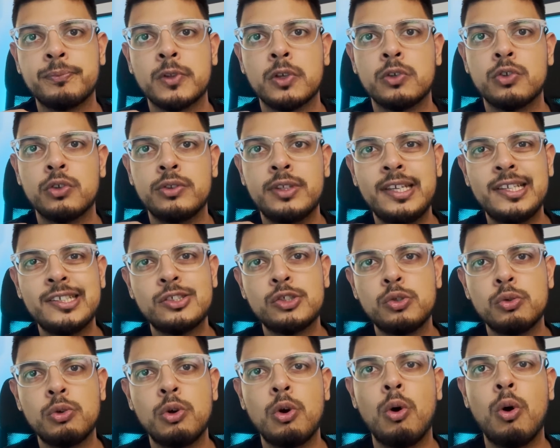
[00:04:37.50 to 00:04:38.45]
So these
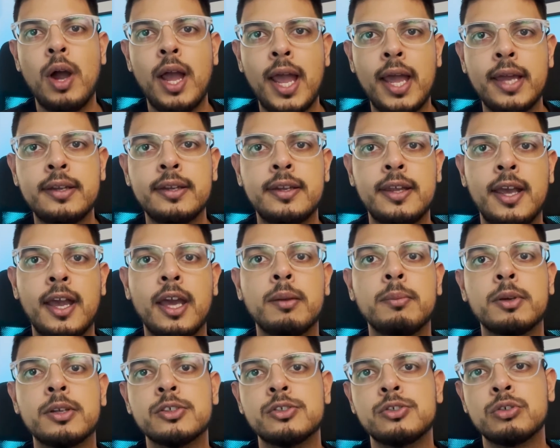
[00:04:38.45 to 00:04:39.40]
two go hand in hand
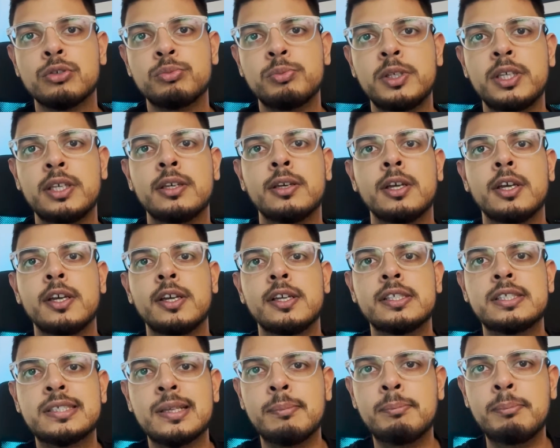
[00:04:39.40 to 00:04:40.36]
because you'll be
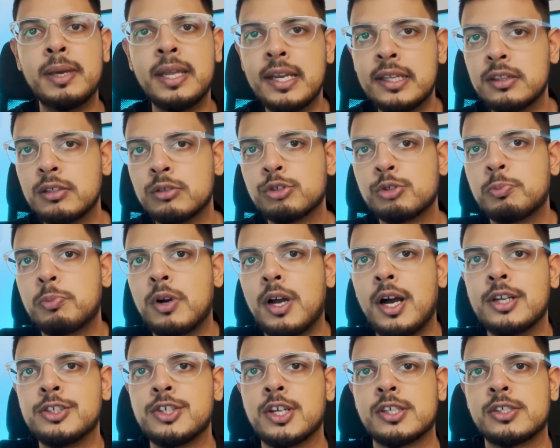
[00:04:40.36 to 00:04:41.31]
submitting those
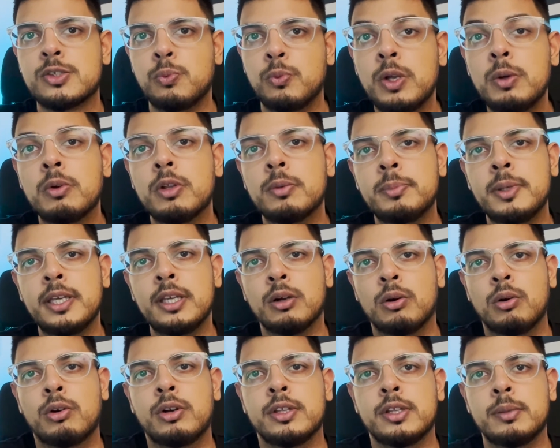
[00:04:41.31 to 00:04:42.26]
projects. We will be,
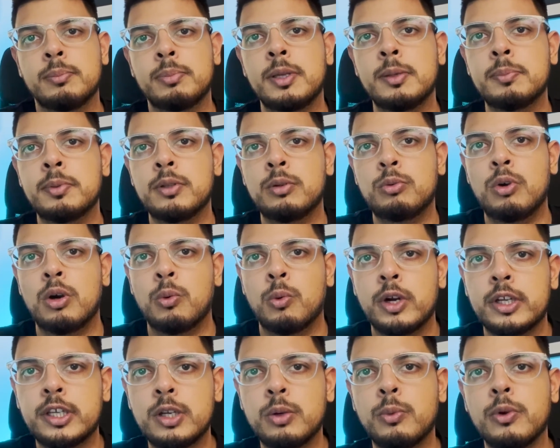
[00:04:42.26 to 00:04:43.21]
or the people who are
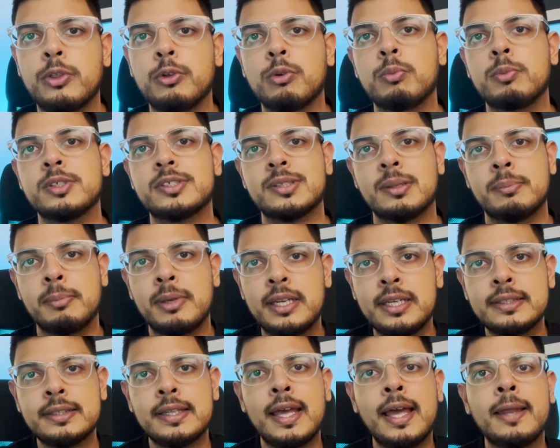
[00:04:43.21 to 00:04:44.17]
working with you will be
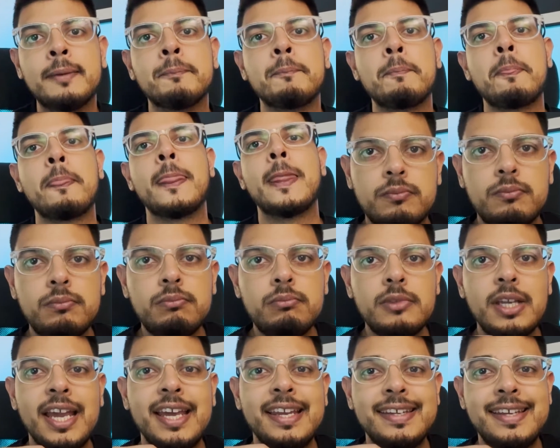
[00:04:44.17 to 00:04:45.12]
submitting that
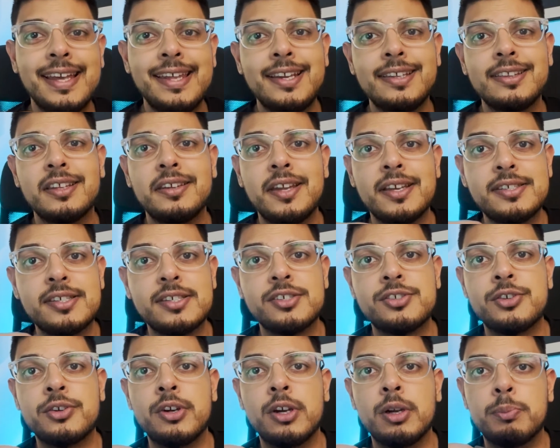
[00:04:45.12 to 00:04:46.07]
and getting the
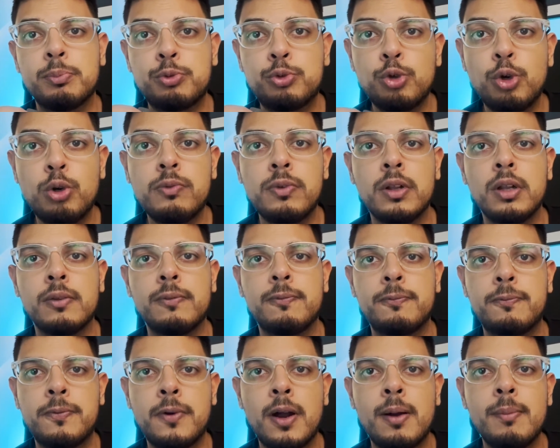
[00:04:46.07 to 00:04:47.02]
necessary approval
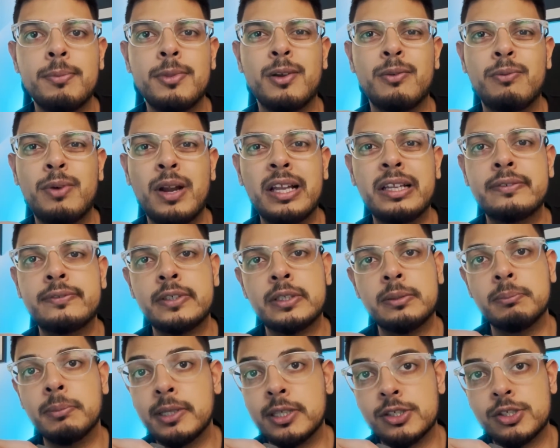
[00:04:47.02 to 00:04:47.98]
from the
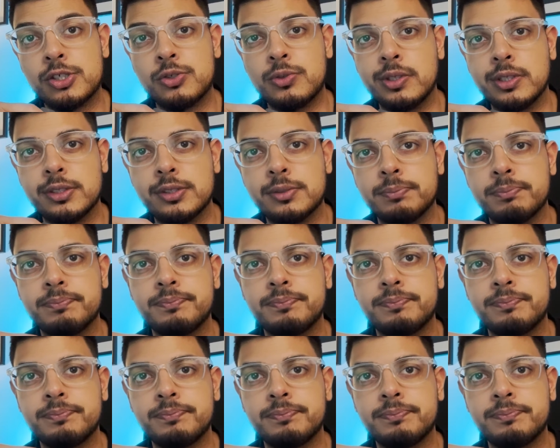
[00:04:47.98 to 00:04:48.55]
relevant ministries.